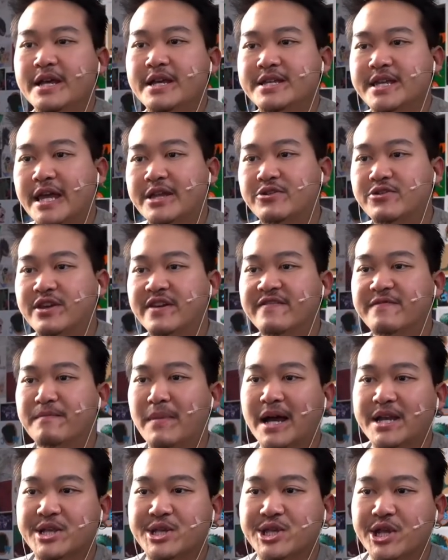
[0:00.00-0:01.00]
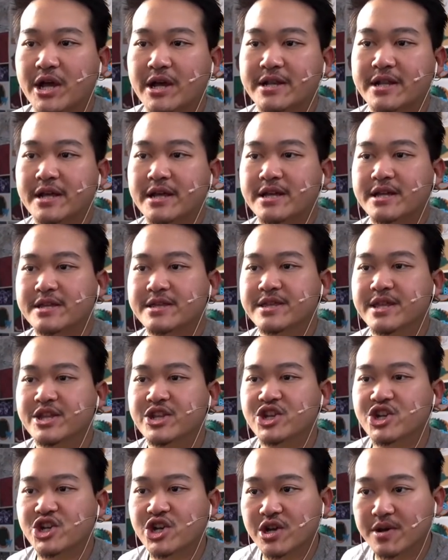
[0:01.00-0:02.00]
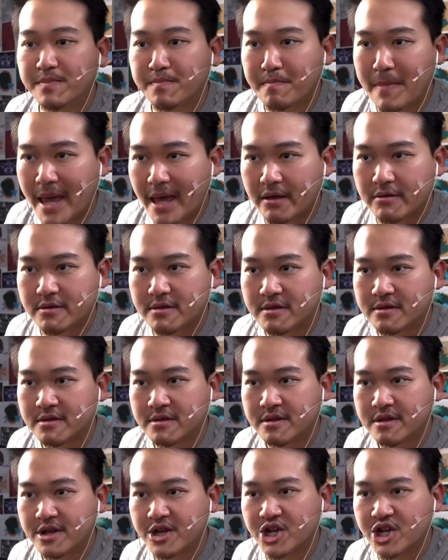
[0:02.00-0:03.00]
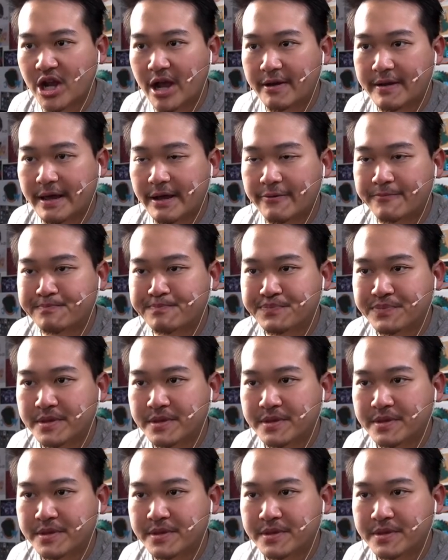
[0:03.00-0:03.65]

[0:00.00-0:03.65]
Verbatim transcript: Can you give my son Ninja Mel a shout out?